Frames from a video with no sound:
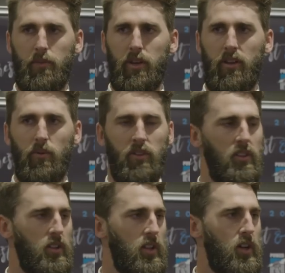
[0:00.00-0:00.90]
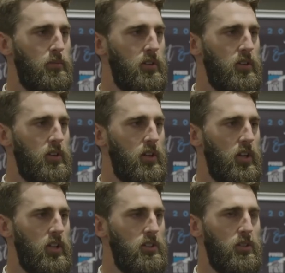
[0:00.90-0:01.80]
to be within the club
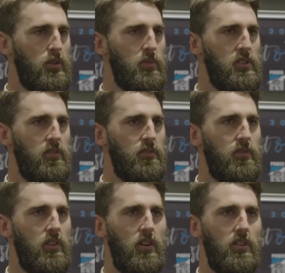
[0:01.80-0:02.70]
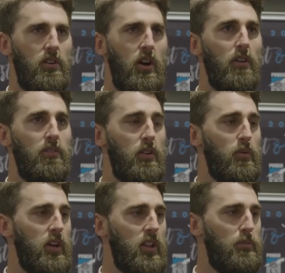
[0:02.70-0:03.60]
and, and to call myself hopefully
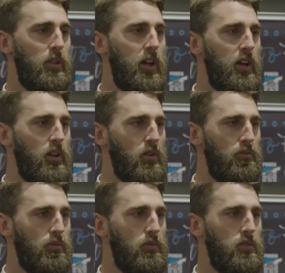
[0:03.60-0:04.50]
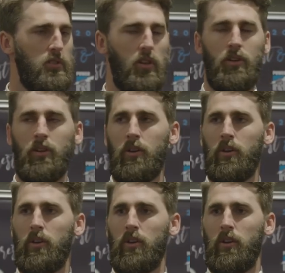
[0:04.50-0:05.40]
one club player going forward. So.
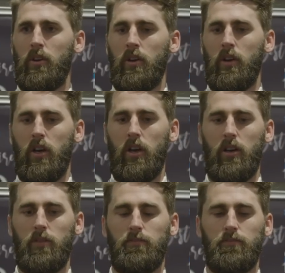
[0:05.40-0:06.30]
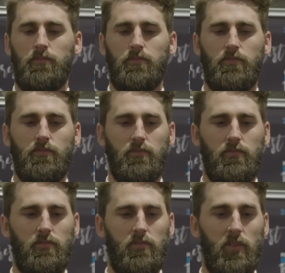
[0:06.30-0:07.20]
Um,
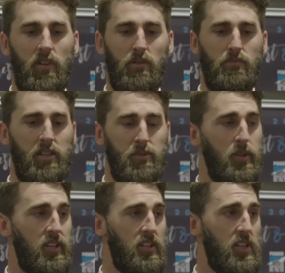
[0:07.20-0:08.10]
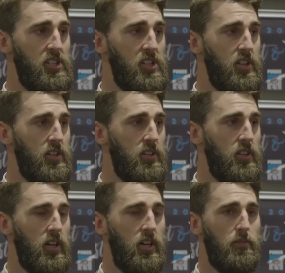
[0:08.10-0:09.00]
I'm about to be here next year
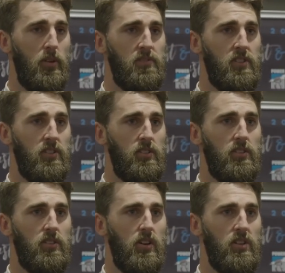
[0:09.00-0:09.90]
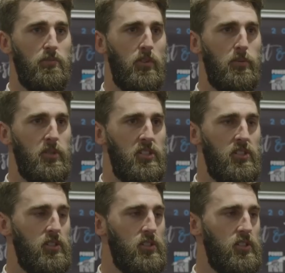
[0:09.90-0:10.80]
um, obviously guys in my
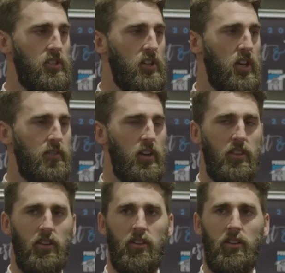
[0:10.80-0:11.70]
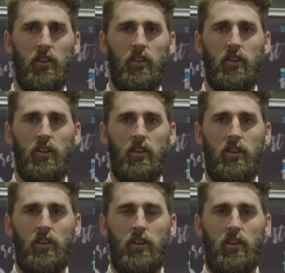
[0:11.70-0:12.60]
position, you know, haven't had
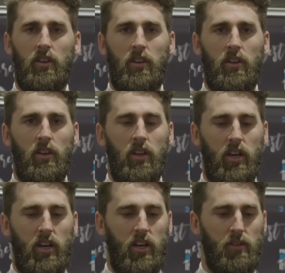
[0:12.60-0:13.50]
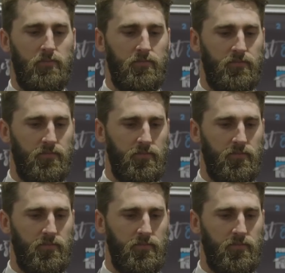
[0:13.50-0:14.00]
the, um,